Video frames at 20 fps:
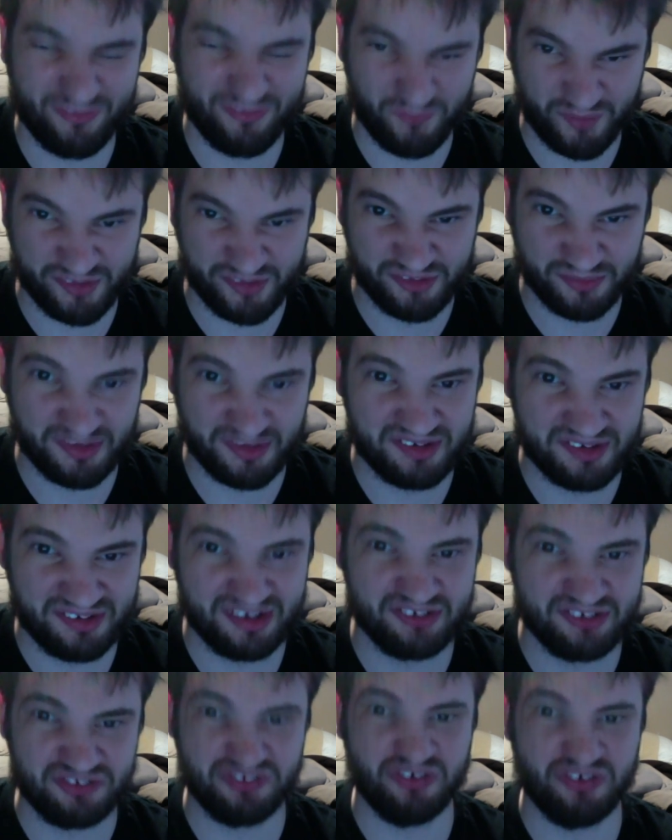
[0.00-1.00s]
wind sprite to
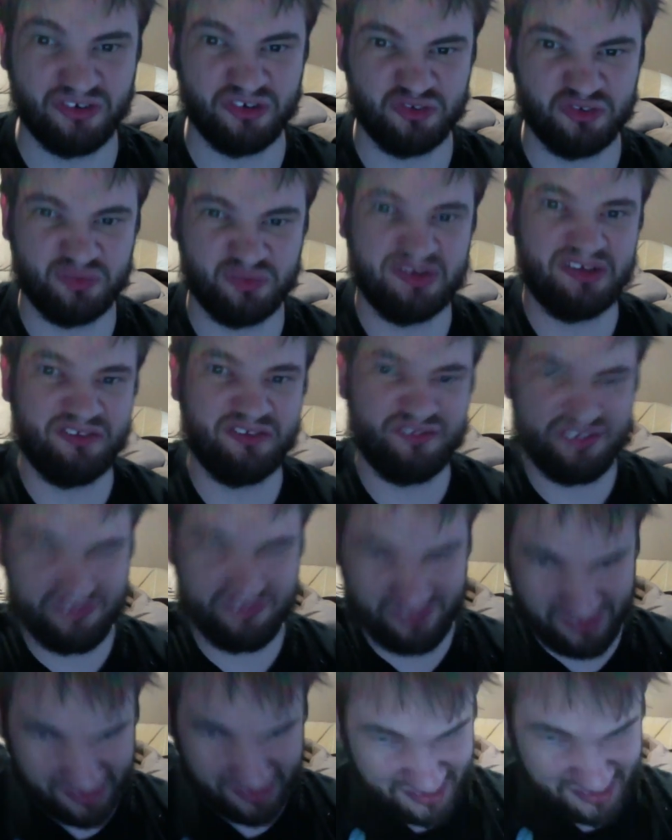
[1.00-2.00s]
get stronger as well if
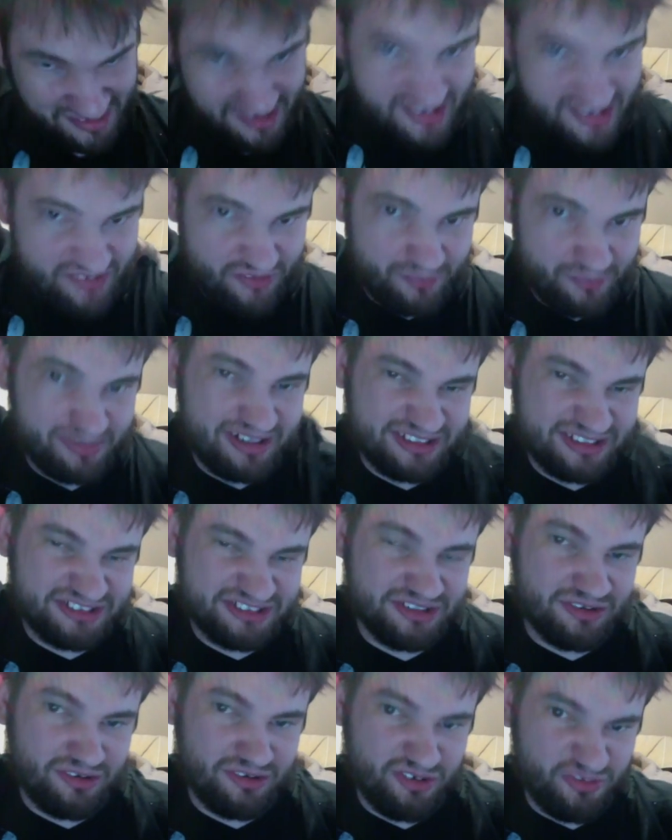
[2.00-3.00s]
he plans to
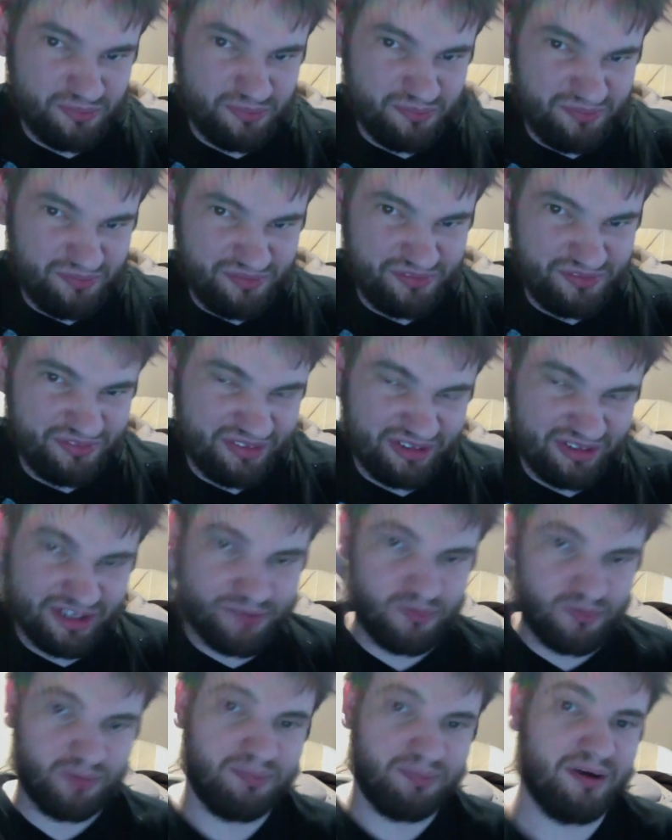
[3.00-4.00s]
harness a lot
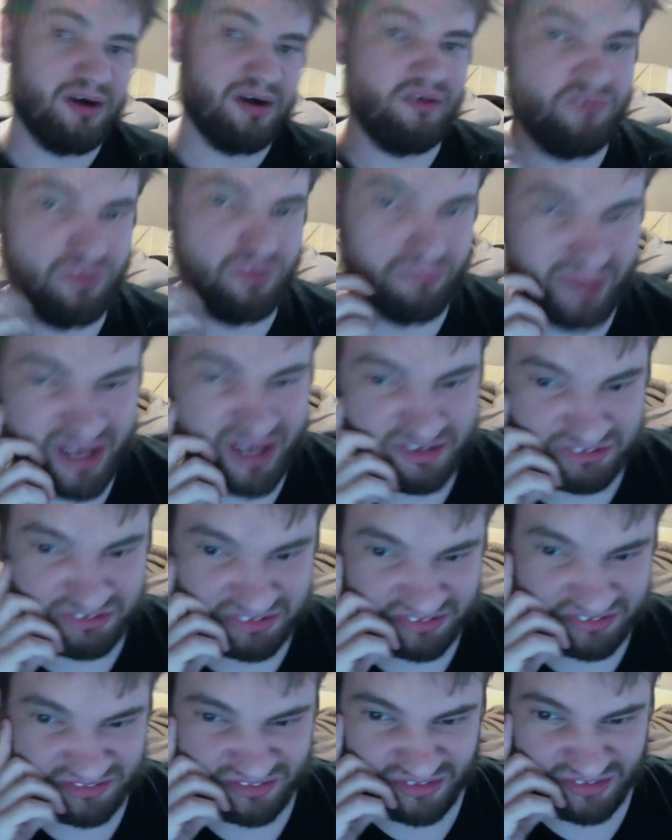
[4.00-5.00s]
more powerful
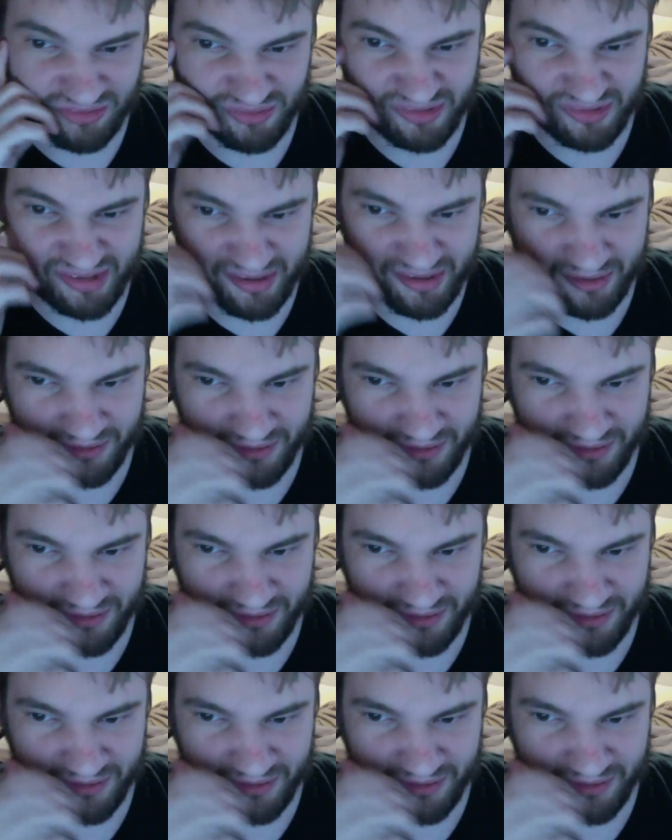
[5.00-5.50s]
magic. So yeah,